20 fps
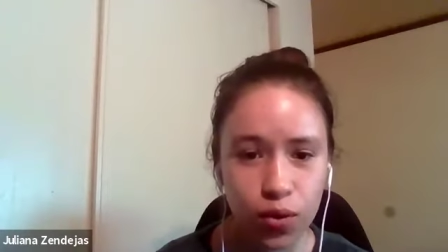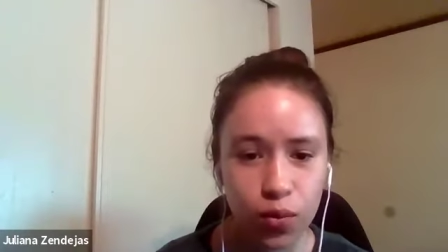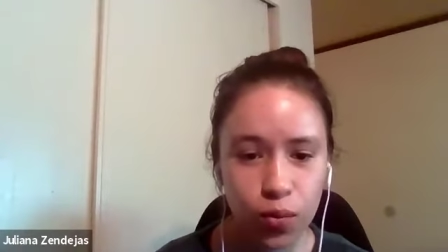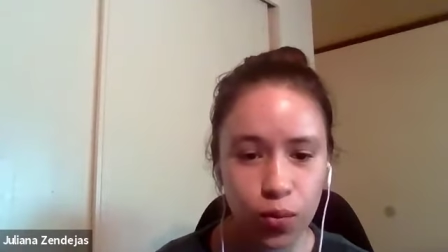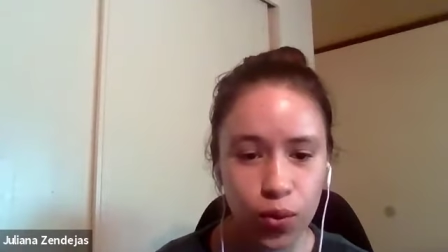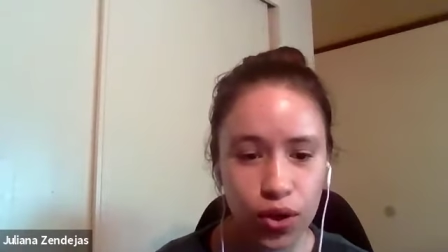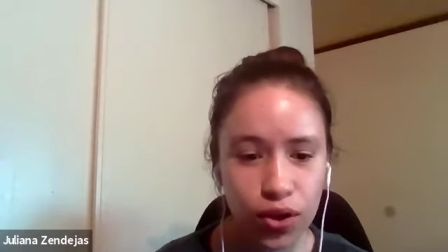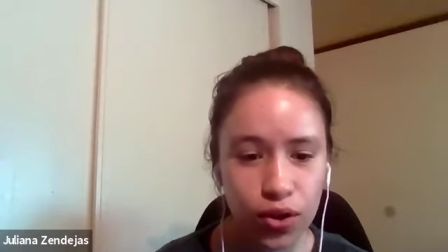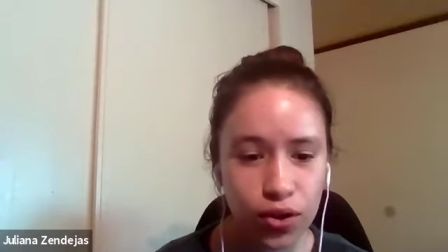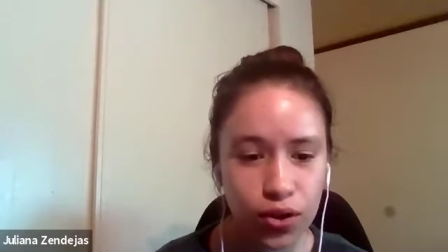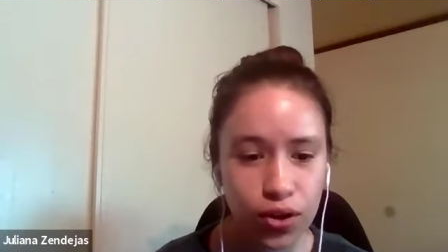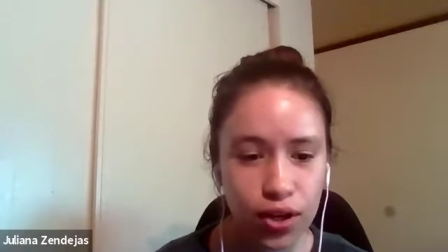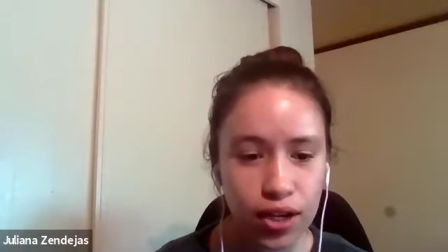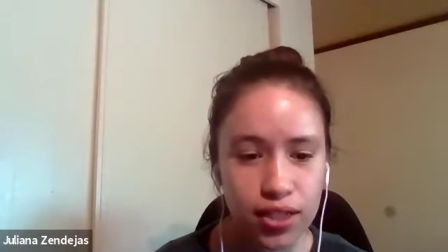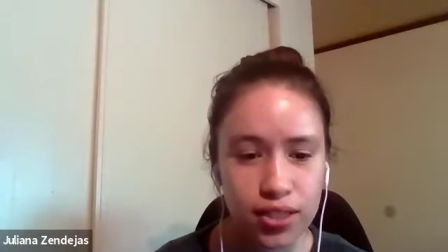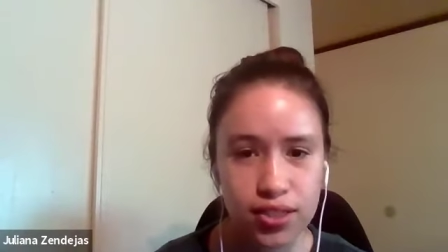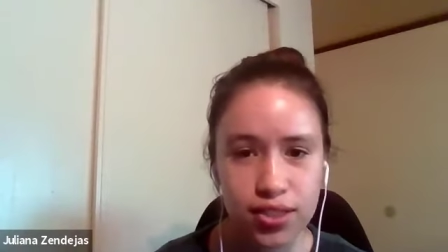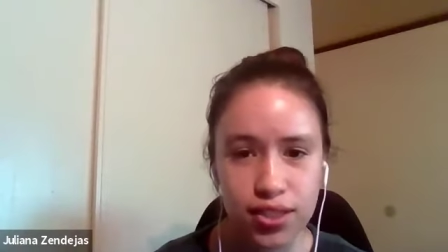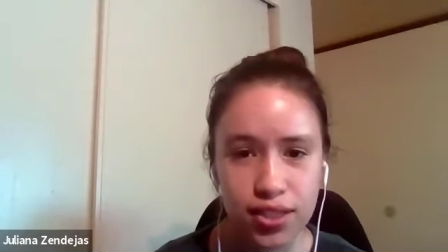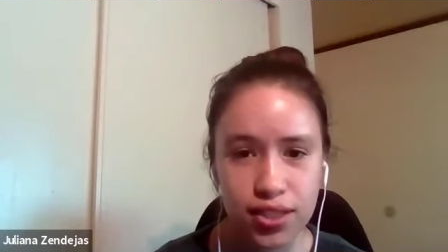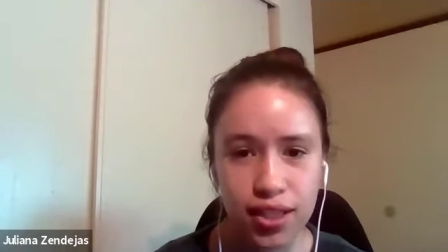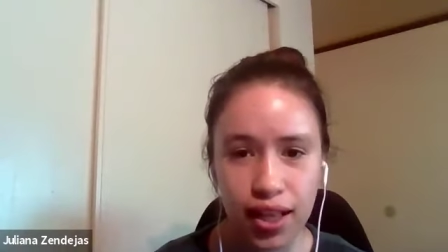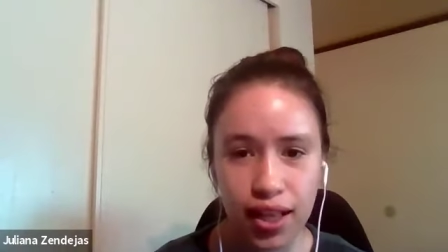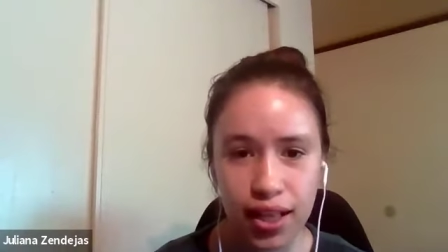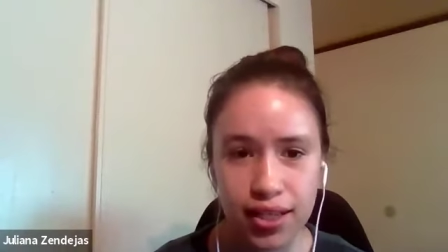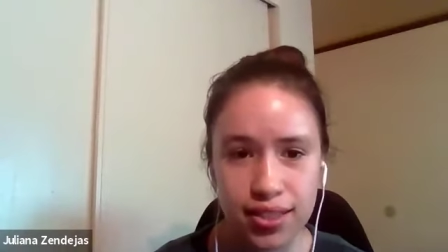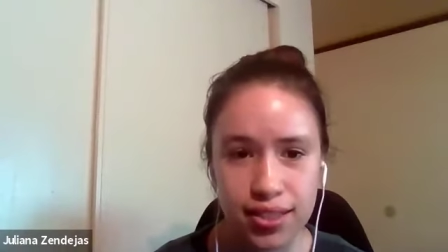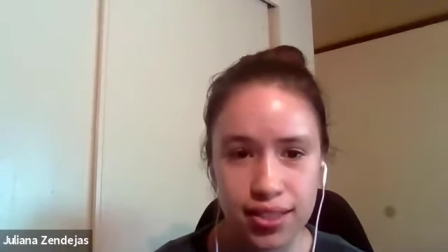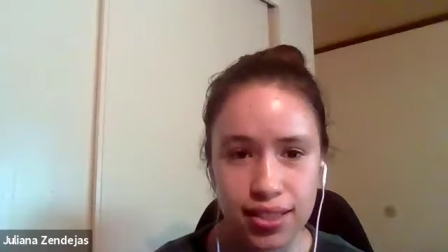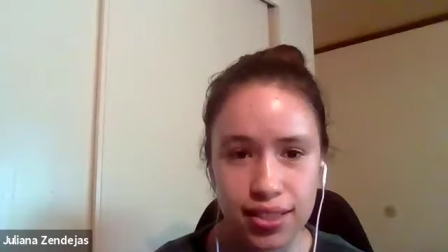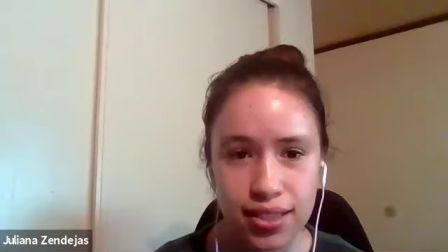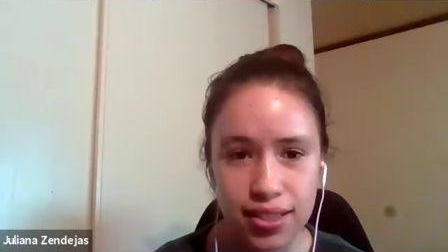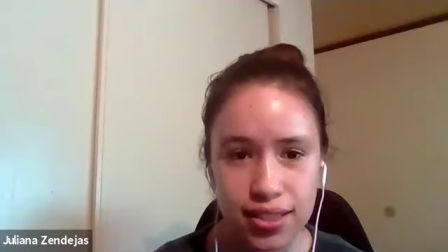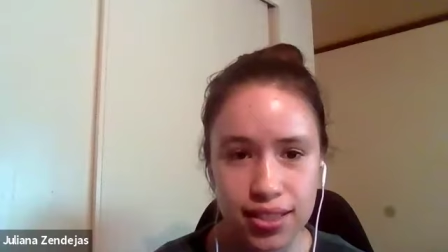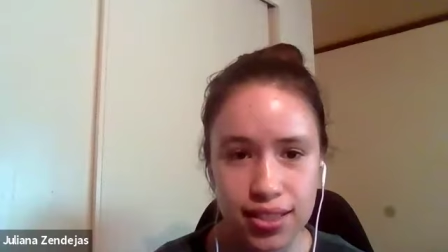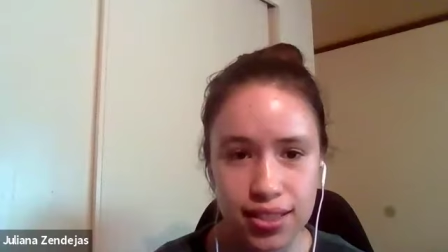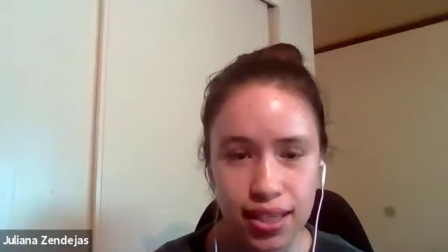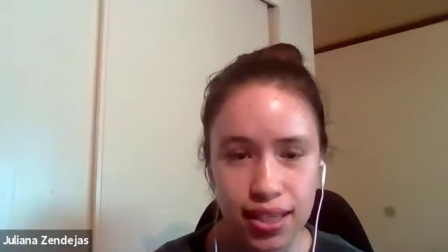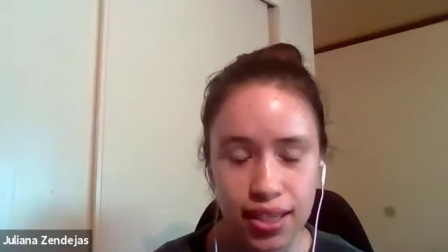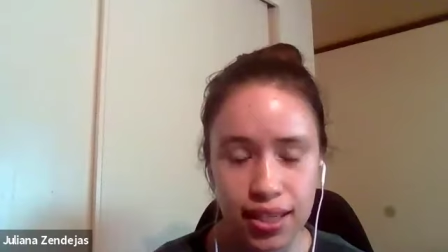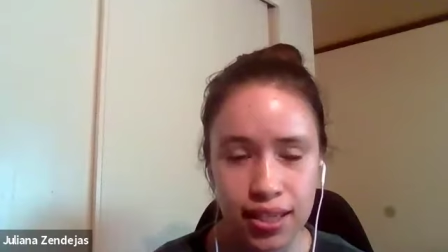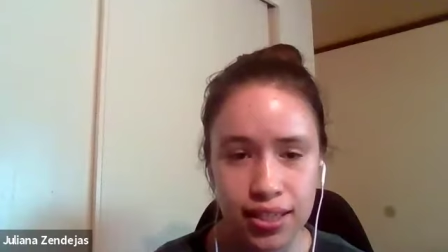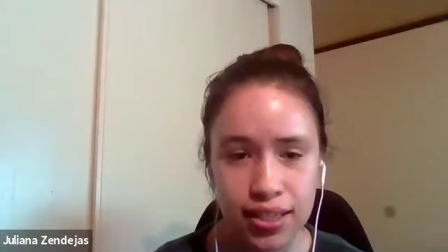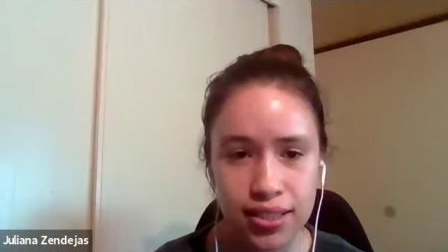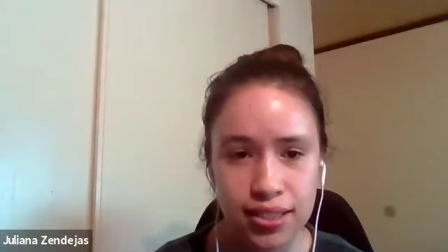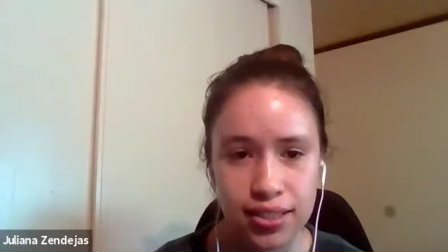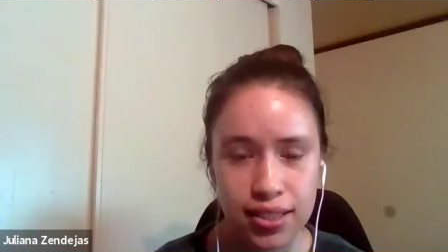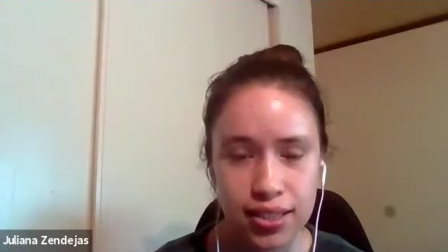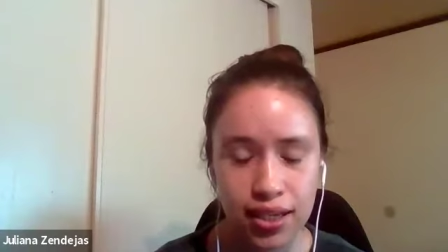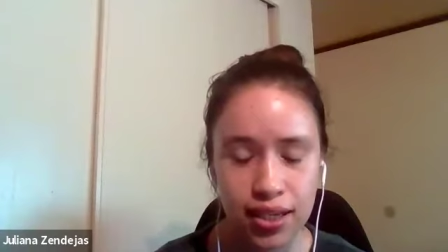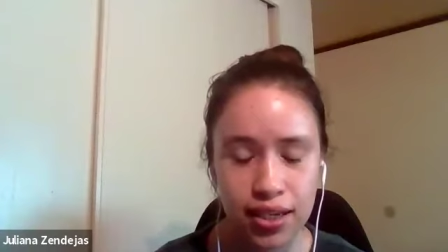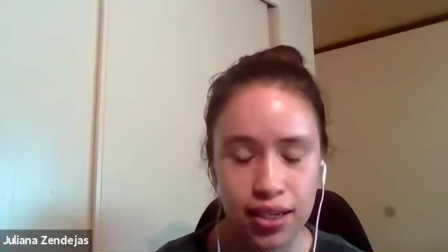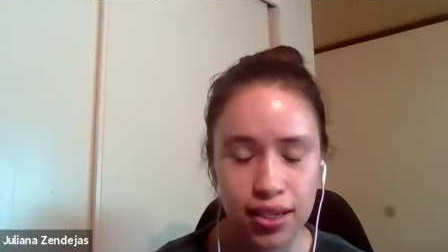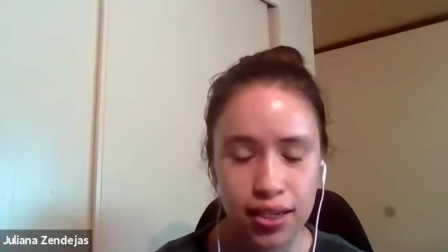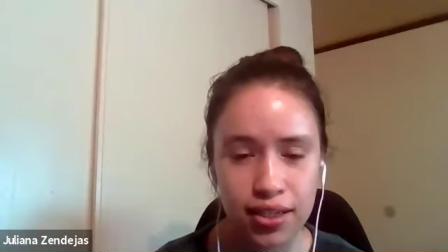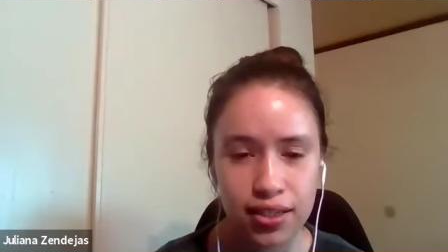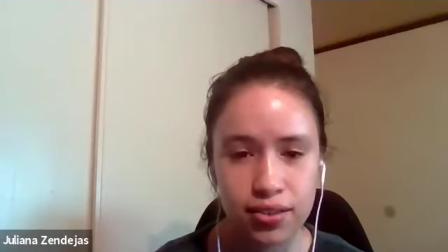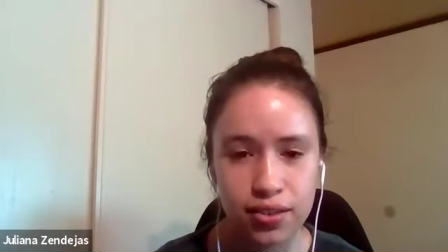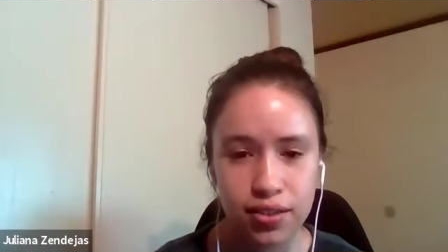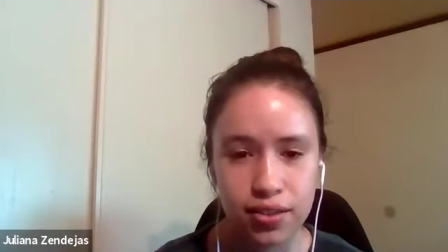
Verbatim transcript: where I took classes and I